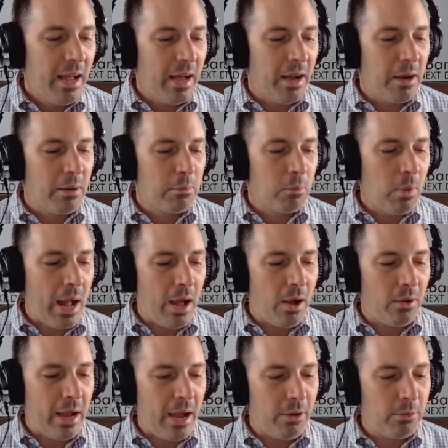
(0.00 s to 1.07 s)
Uh,
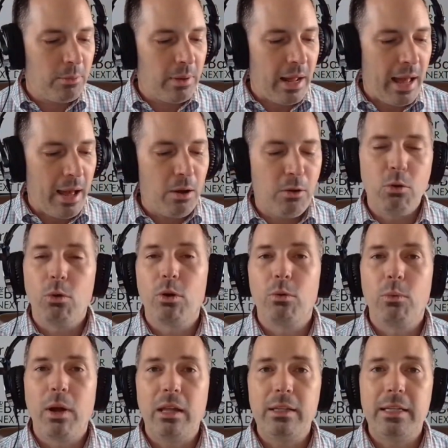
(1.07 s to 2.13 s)
wow, how how
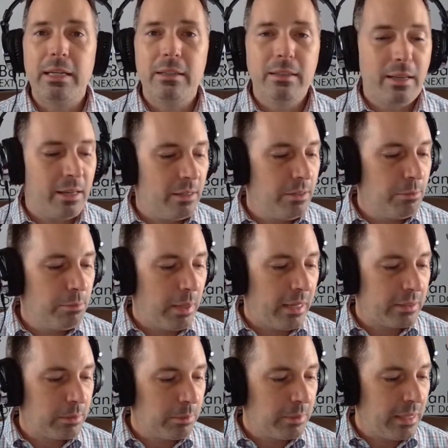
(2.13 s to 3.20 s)
Orwellian can you
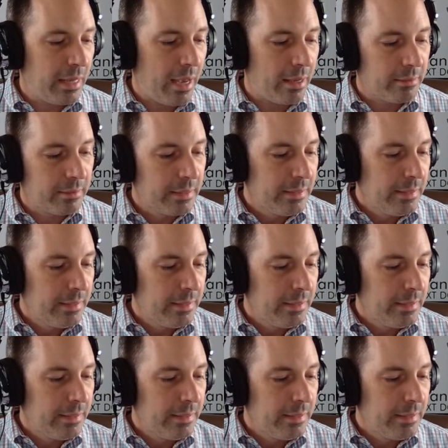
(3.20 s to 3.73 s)
possibly get?